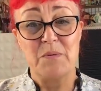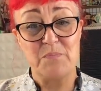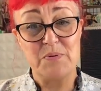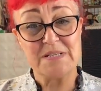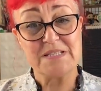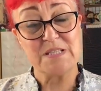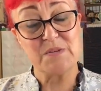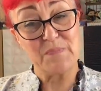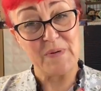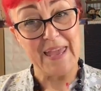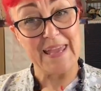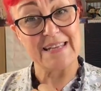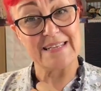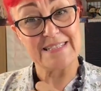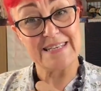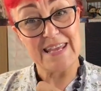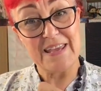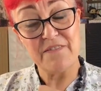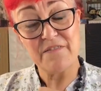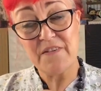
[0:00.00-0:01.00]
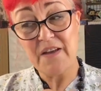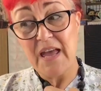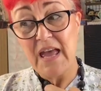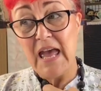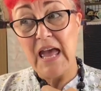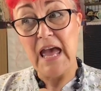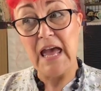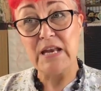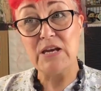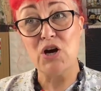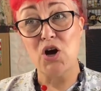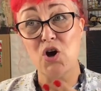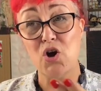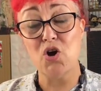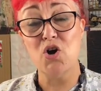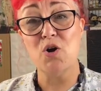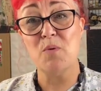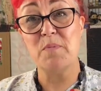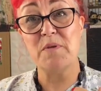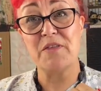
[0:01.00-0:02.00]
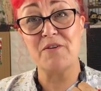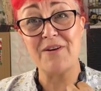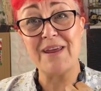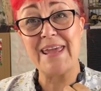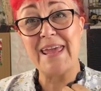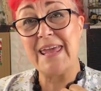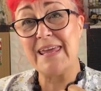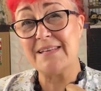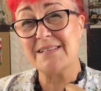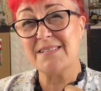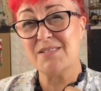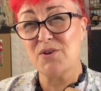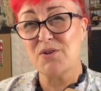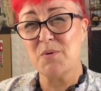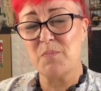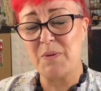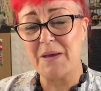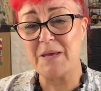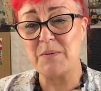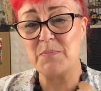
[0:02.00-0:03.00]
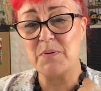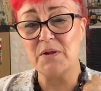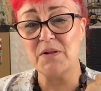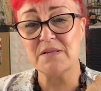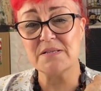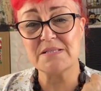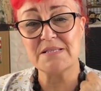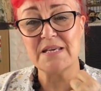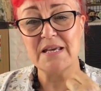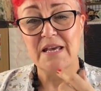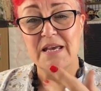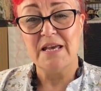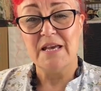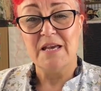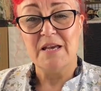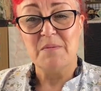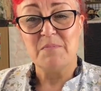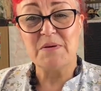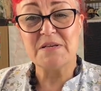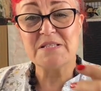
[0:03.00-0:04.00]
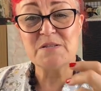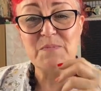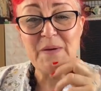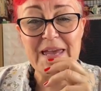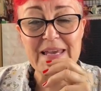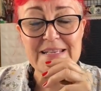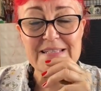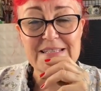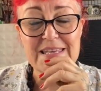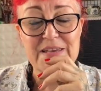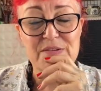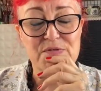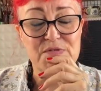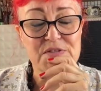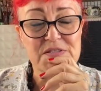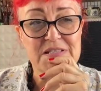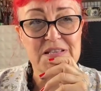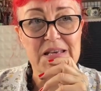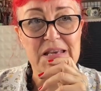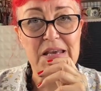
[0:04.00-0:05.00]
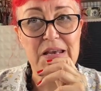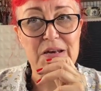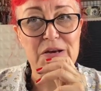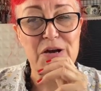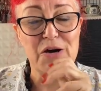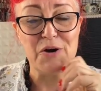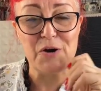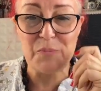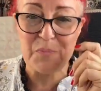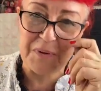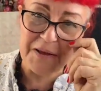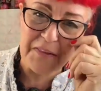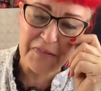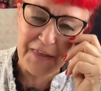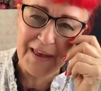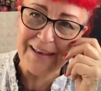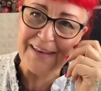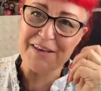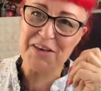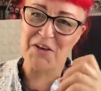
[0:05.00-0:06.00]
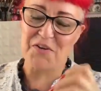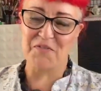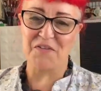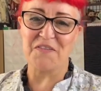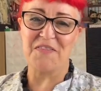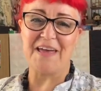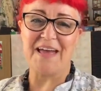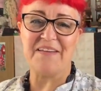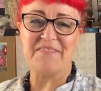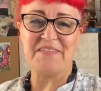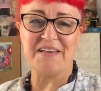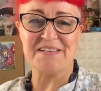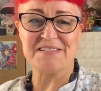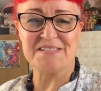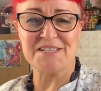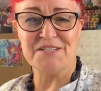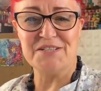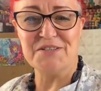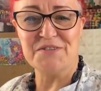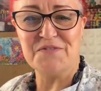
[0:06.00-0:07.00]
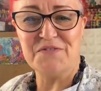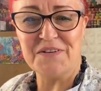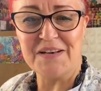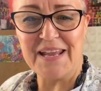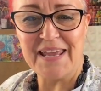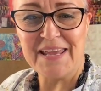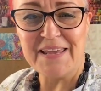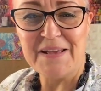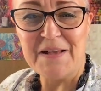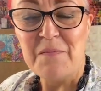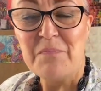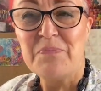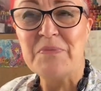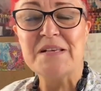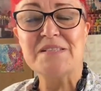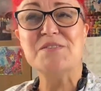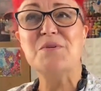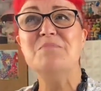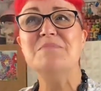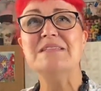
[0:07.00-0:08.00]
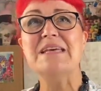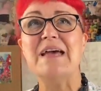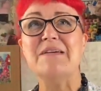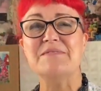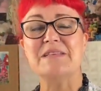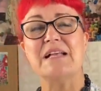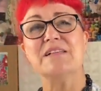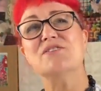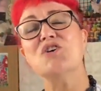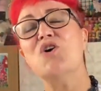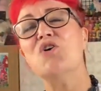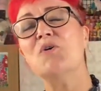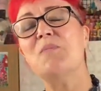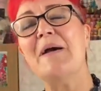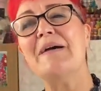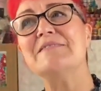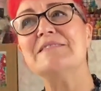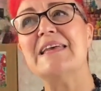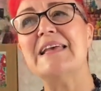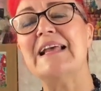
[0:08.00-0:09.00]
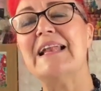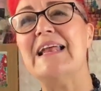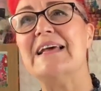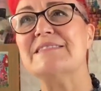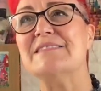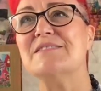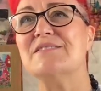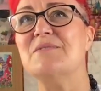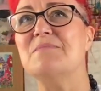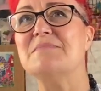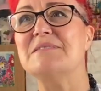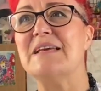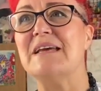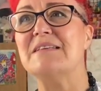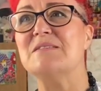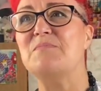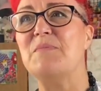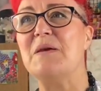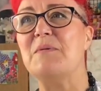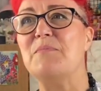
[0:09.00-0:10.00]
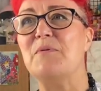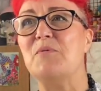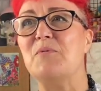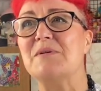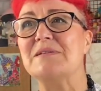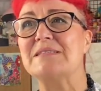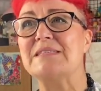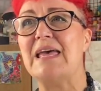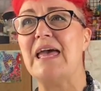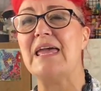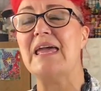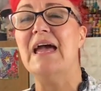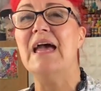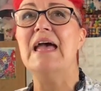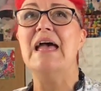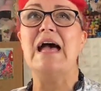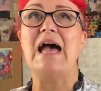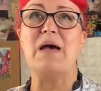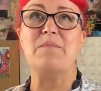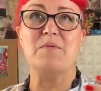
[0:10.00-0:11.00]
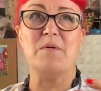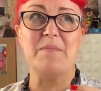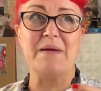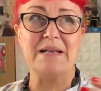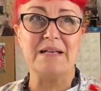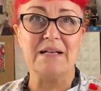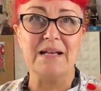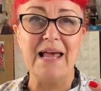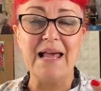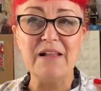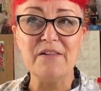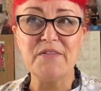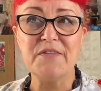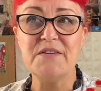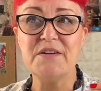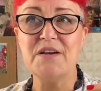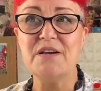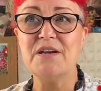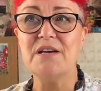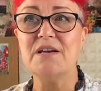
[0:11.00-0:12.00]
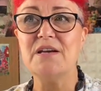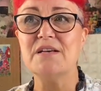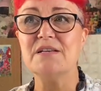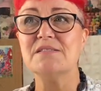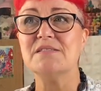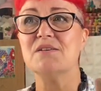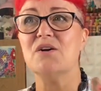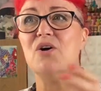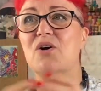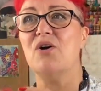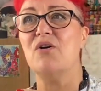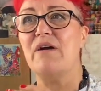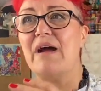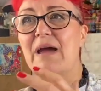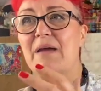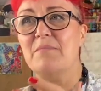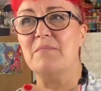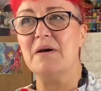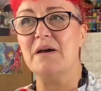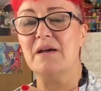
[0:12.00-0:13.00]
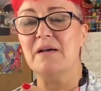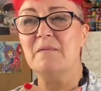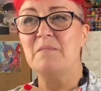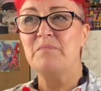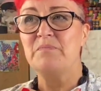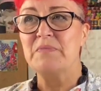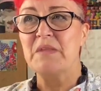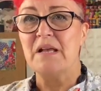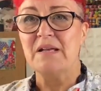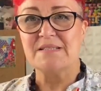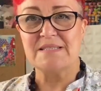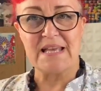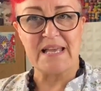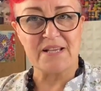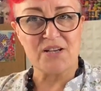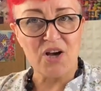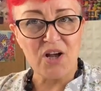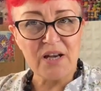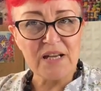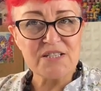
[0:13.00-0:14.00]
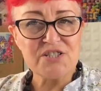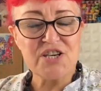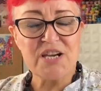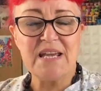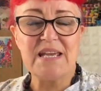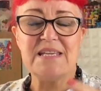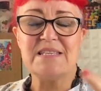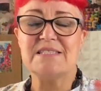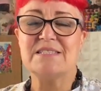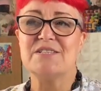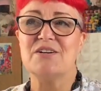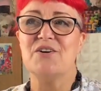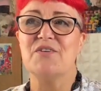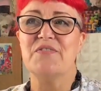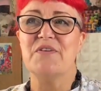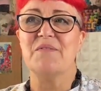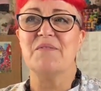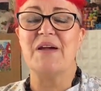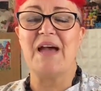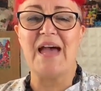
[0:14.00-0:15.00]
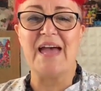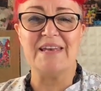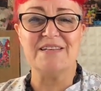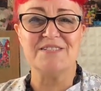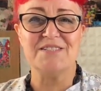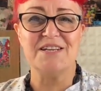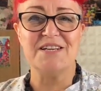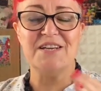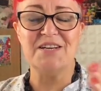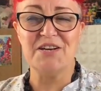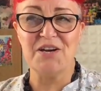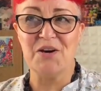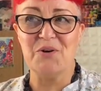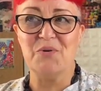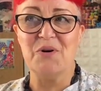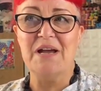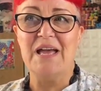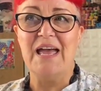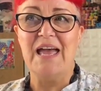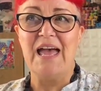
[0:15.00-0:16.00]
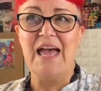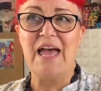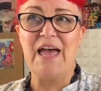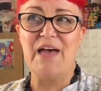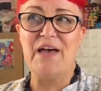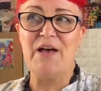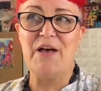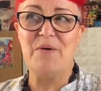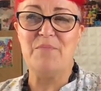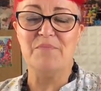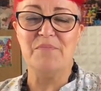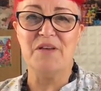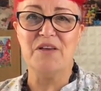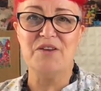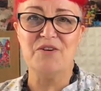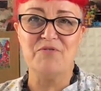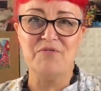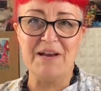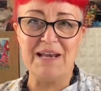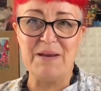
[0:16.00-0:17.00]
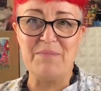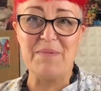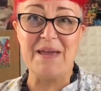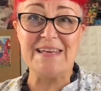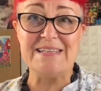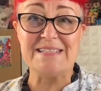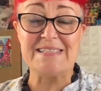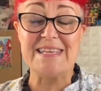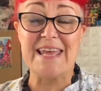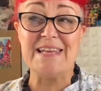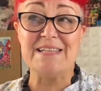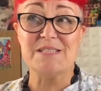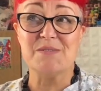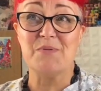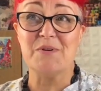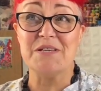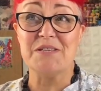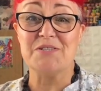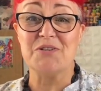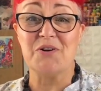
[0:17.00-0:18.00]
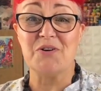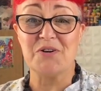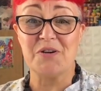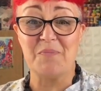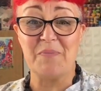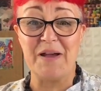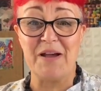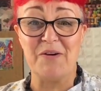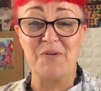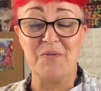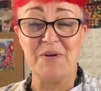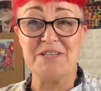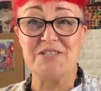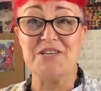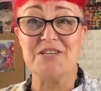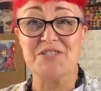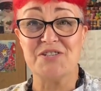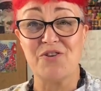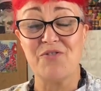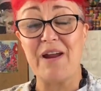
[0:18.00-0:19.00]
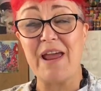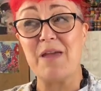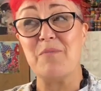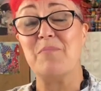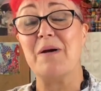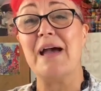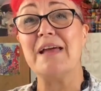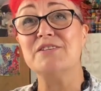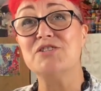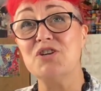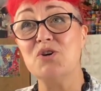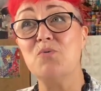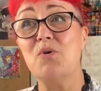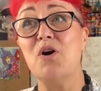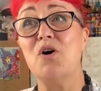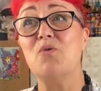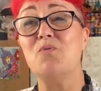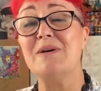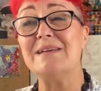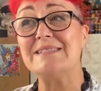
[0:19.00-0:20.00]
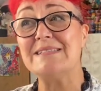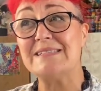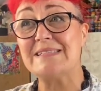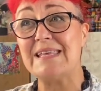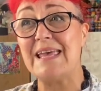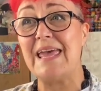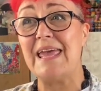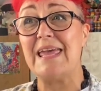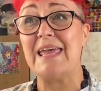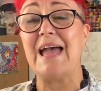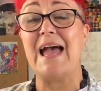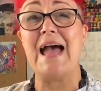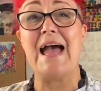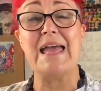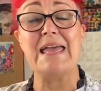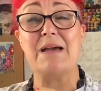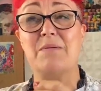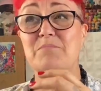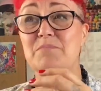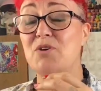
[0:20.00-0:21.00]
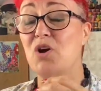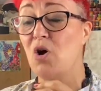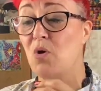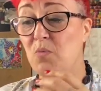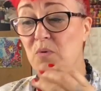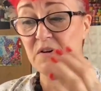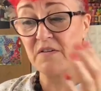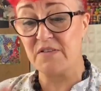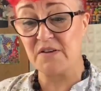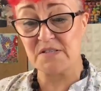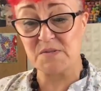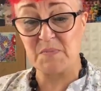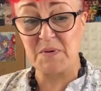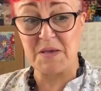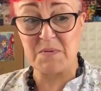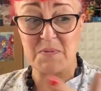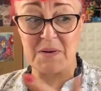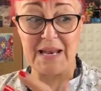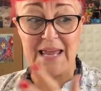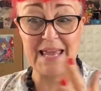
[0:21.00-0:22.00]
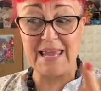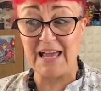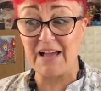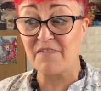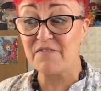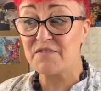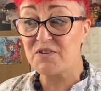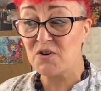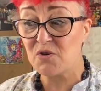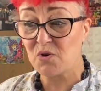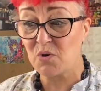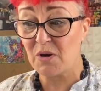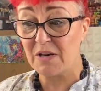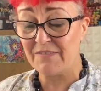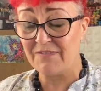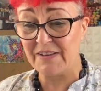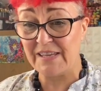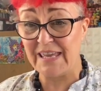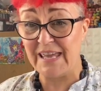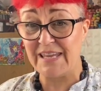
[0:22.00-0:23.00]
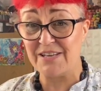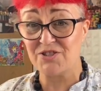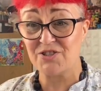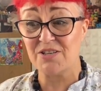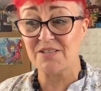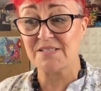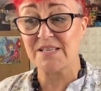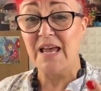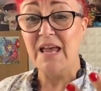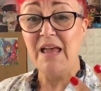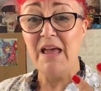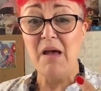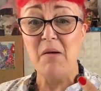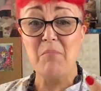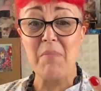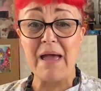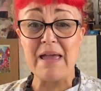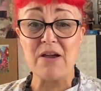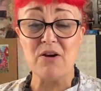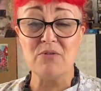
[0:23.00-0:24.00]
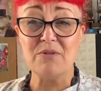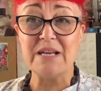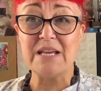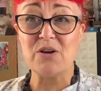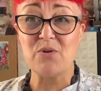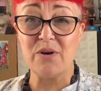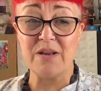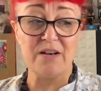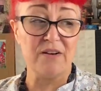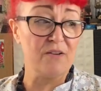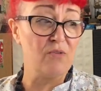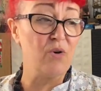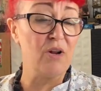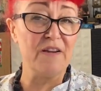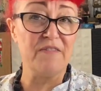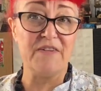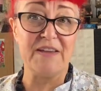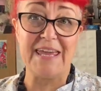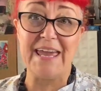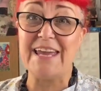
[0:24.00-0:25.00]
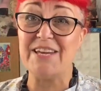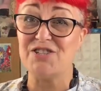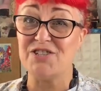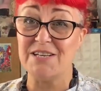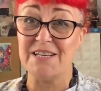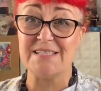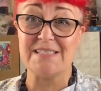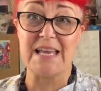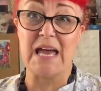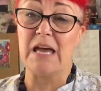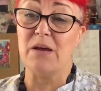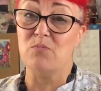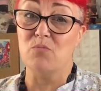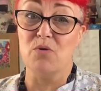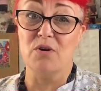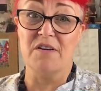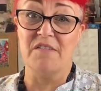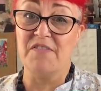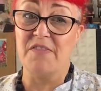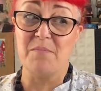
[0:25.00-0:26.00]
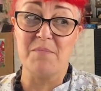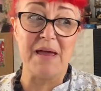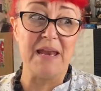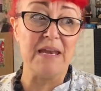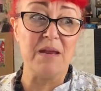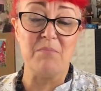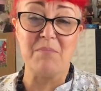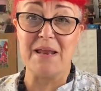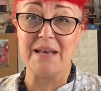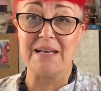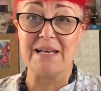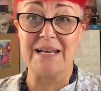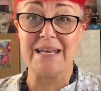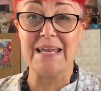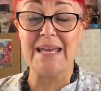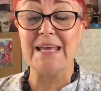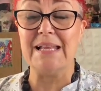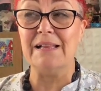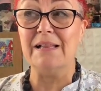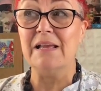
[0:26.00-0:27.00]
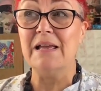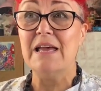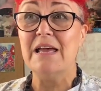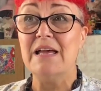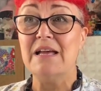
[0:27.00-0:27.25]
perspective and hope that it hits other people's perspectives, you know. But thank you for that. That's lovely. Sometimes I'll talk about it in class and sometimes people will say, I'm a mental health nurse or I'm a psychologist, often, and you know, you really made sense what you talk about, which is great. But I do always say I am not one of those people. I have no qualifications. My only qualification is I am one of the many mentally ill,